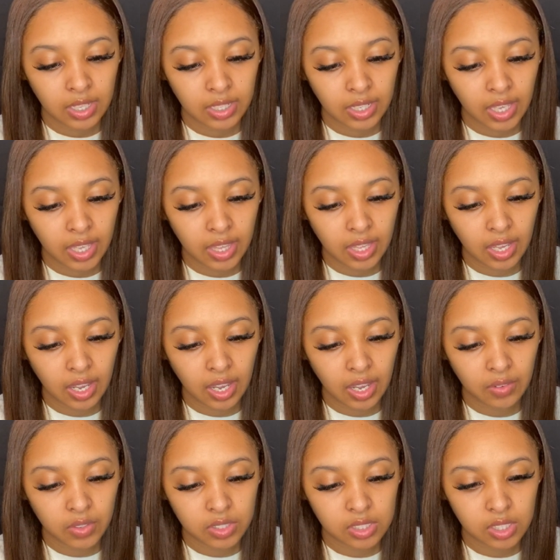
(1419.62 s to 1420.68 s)
Like,
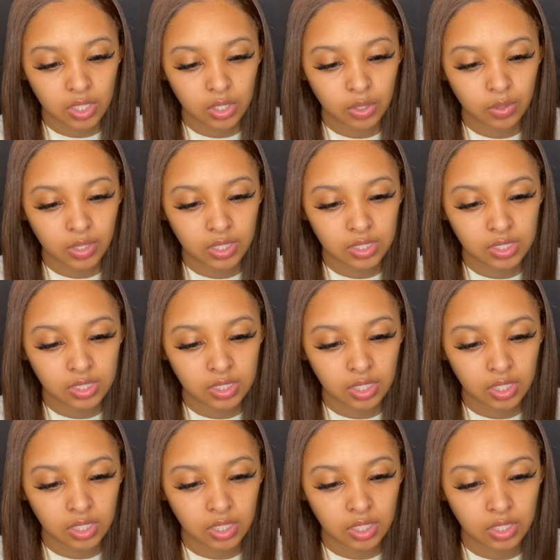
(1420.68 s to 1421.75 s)
obviously you can
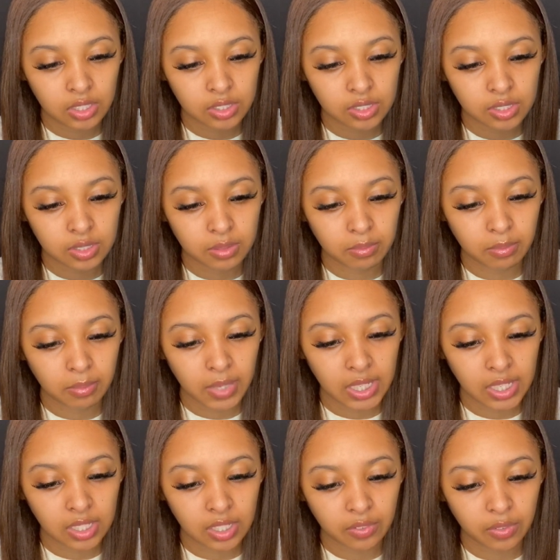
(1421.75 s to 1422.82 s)
see there's
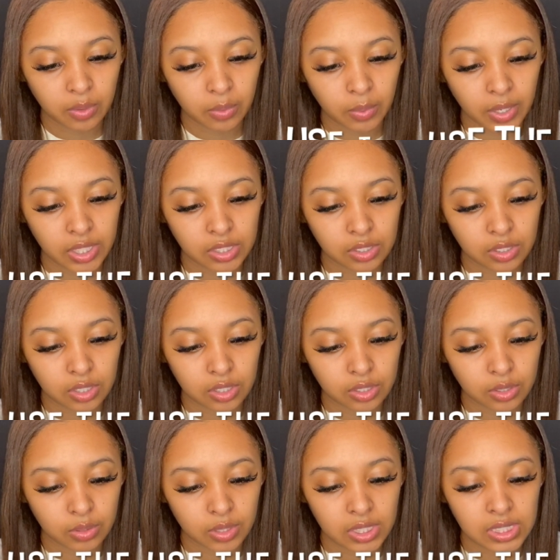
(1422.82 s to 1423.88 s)
many different ways you can
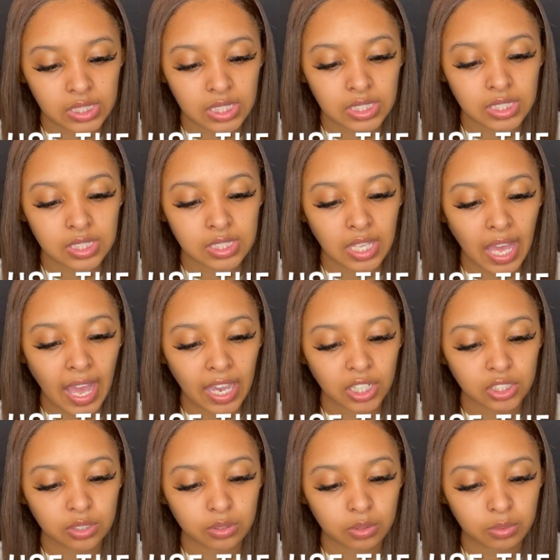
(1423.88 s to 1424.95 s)
do this. This is the
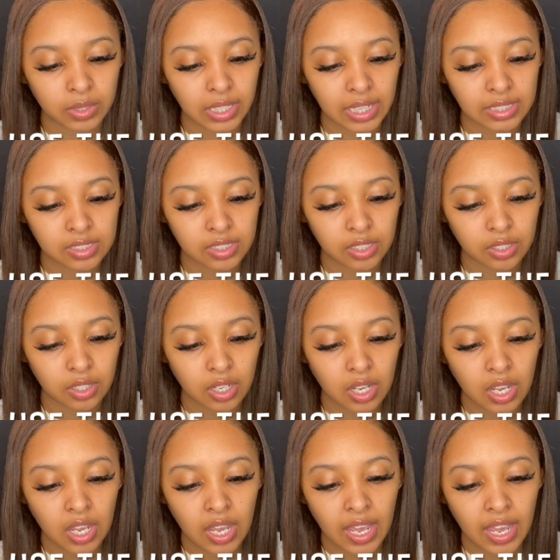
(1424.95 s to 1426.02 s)
actual one I did
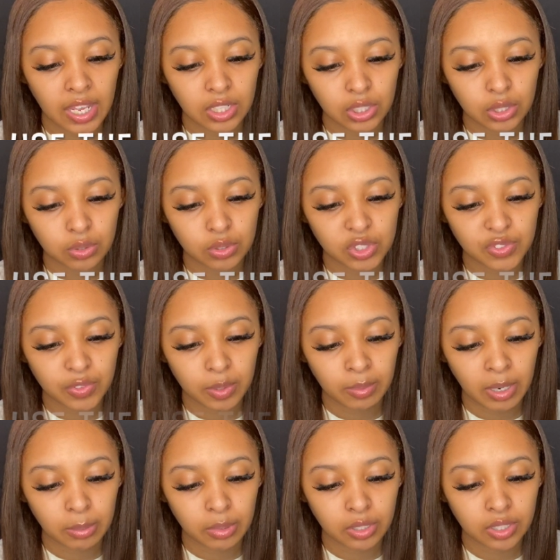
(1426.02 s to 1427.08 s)
and used for
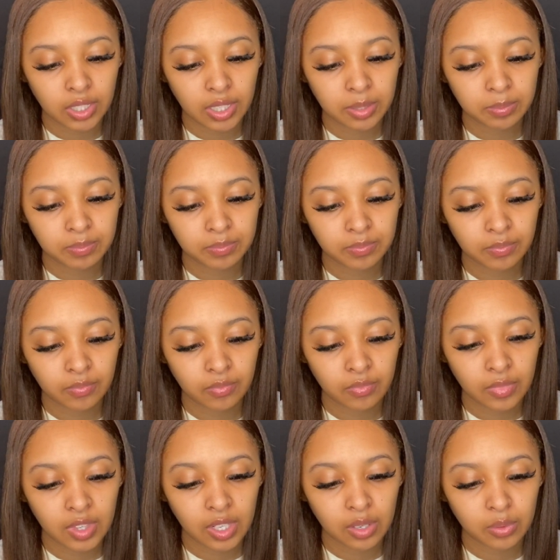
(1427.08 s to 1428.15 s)
my birthday,
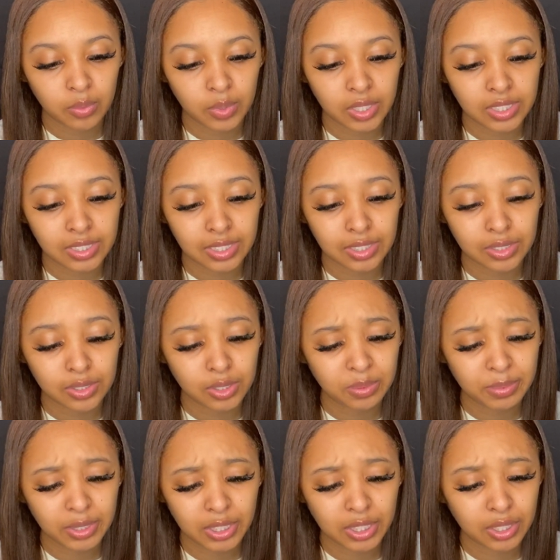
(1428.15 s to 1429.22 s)
which is
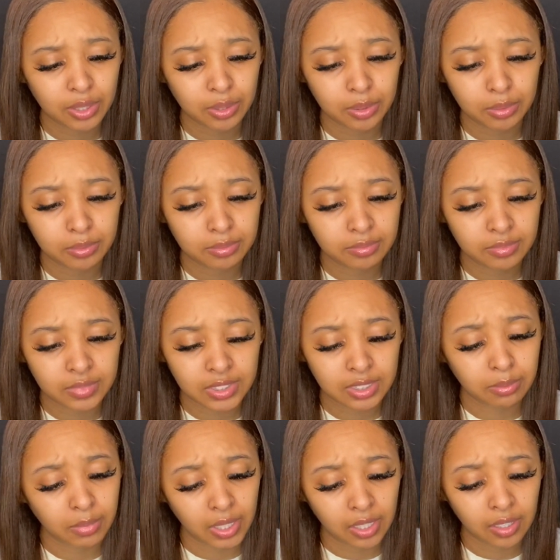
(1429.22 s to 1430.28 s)
super cute
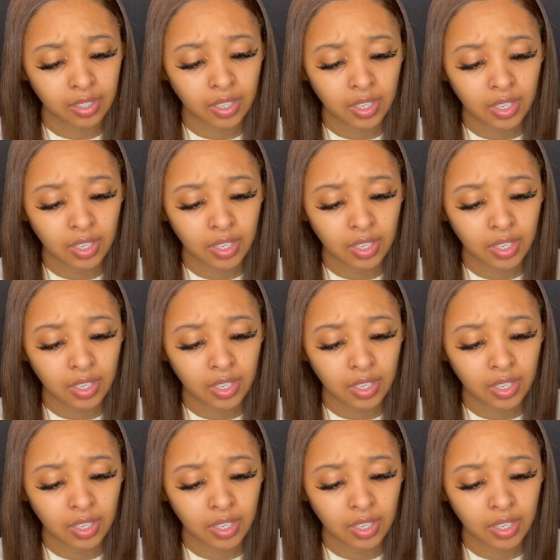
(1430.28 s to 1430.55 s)
to me.